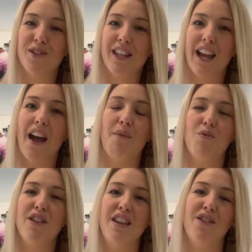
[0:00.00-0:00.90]
that come
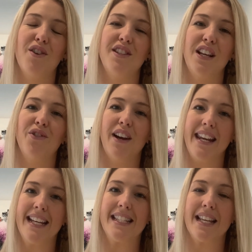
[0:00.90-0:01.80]
within those
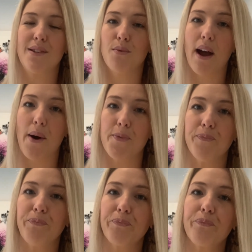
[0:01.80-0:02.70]
ingredients as well.
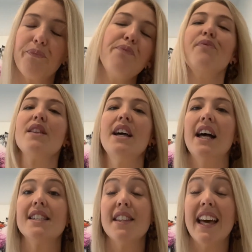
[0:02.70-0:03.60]

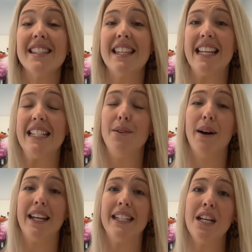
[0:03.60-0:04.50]
So that's an easy
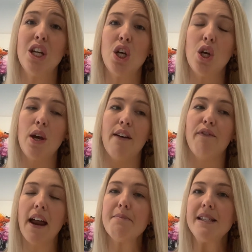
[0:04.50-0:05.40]
one.
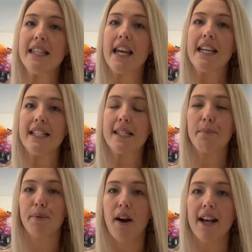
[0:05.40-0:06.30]
Vitamin D is
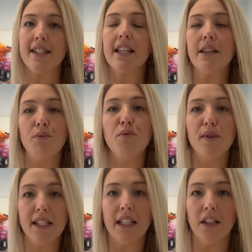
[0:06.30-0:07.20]
surprisingly
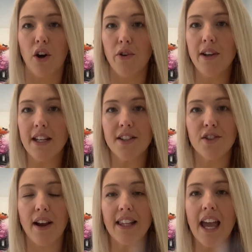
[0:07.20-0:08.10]
really low in
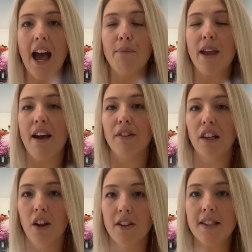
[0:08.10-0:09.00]
Australia, and we have
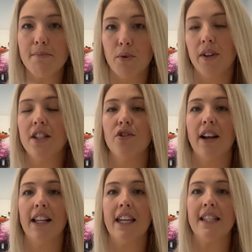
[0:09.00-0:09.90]
lots more
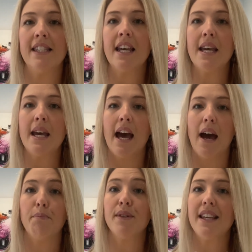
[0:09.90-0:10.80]
Australians
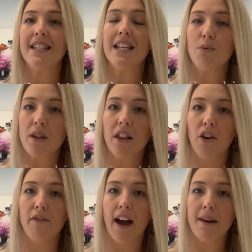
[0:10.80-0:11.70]
presenting with
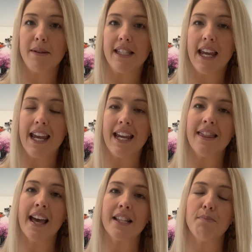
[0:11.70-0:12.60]
low vitamin D, and
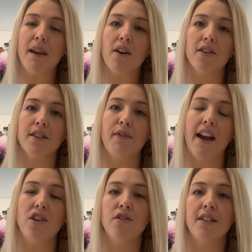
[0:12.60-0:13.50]
that's because of our
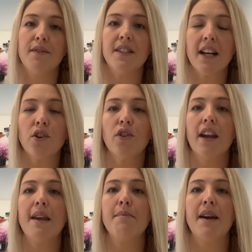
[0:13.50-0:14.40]
use of sun
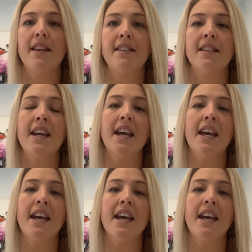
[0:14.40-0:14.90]
cream and